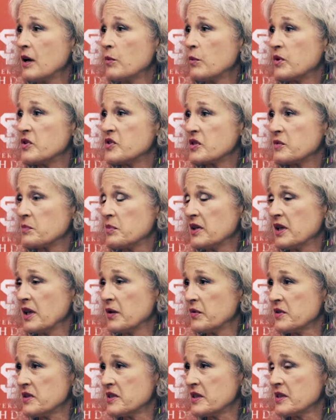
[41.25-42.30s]
which has been
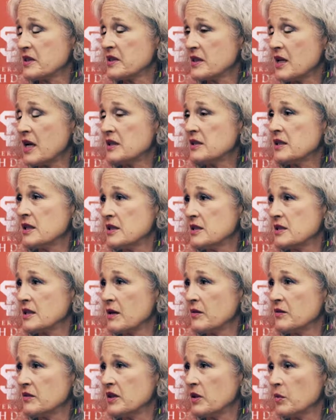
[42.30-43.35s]
given since
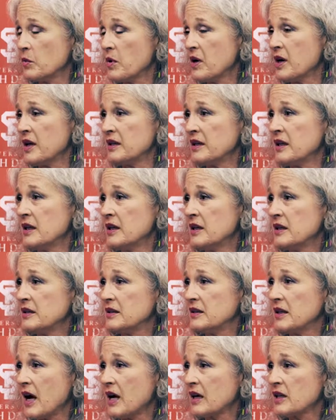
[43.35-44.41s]
1971,
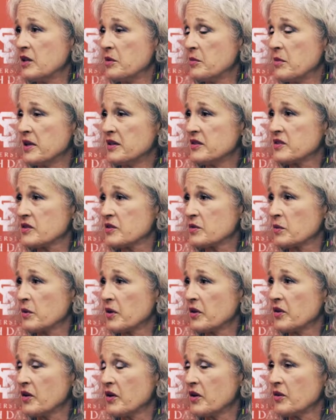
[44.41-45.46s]
it documents
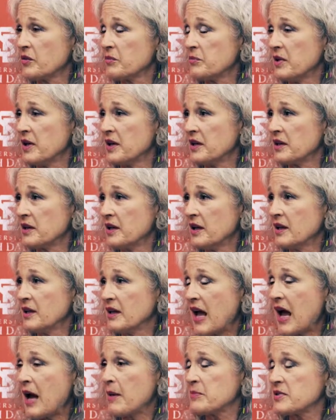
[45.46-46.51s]
where there have been
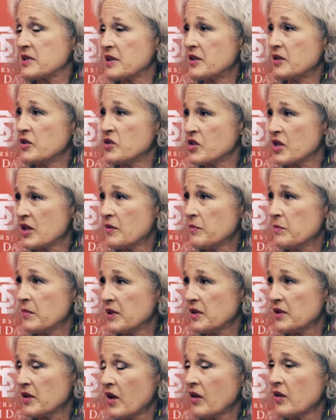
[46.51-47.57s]
gaps in
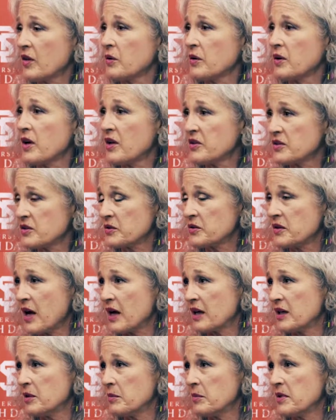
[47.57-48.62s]
achievement, although it also
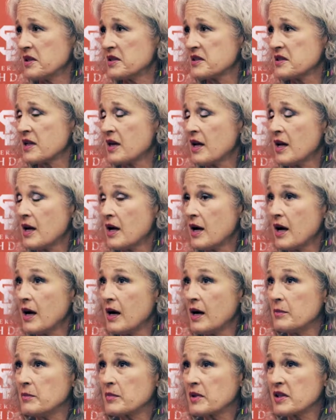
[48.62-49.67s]
documents
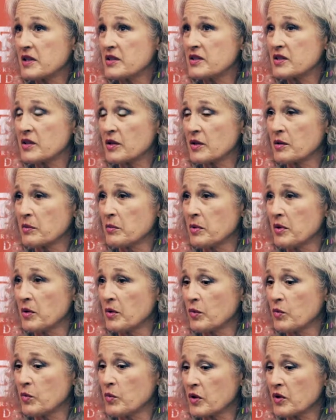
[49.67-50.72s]

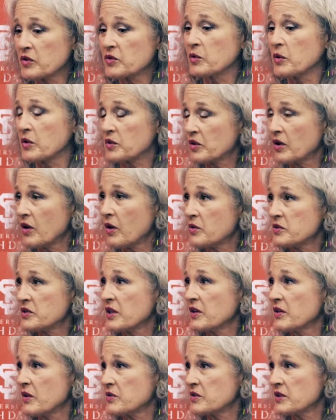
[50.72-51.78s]
considerable work toward
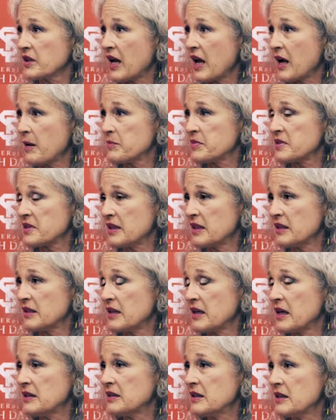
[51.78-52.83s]
closing those gaps in
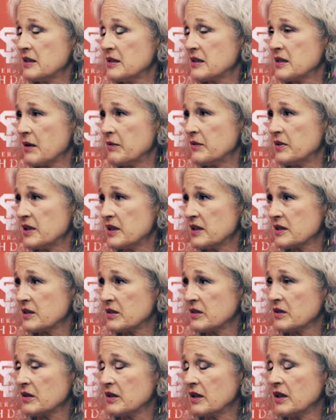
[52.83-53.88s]
the 1970s
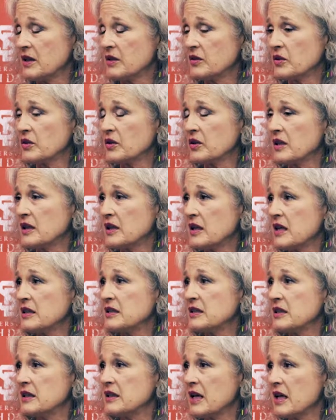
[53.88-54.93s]
and early
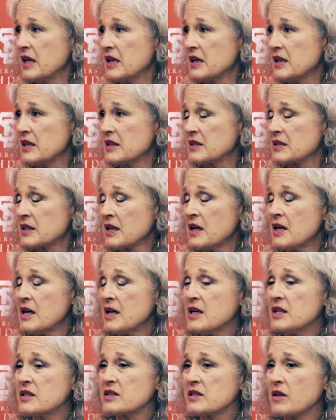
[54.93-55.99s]
1980s. Yes.
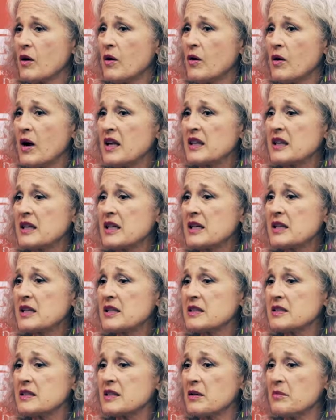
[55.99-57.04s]
So I think
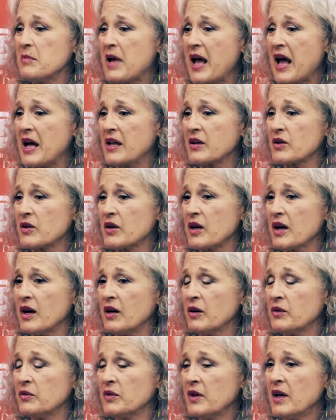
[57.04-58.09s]
it's a matter
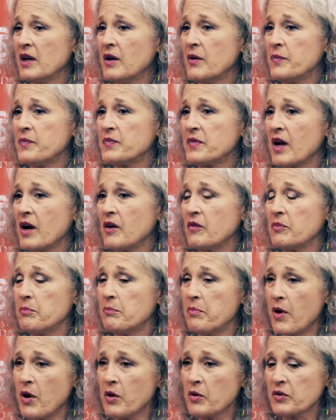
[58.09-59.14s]
of
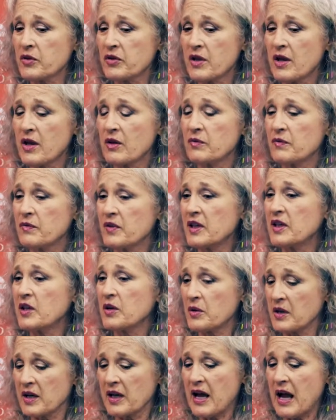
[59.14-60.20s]
both
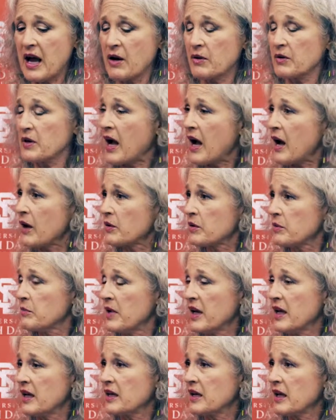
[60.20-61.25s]
figuring out how to
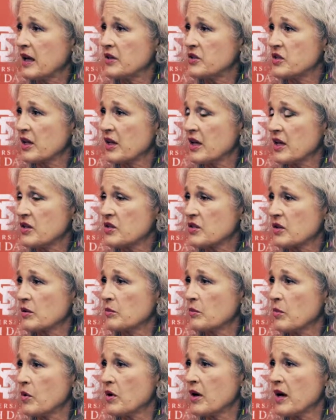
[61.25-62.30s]
make
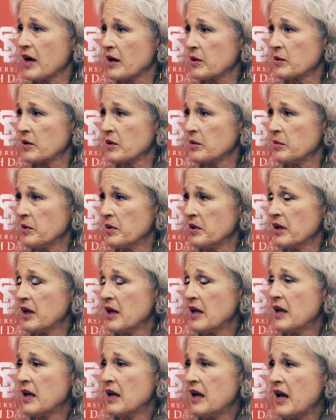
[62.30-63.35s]
education more equitable,
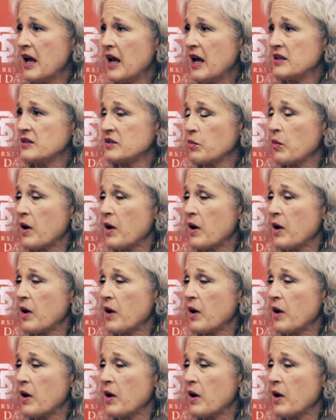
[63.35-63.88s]
as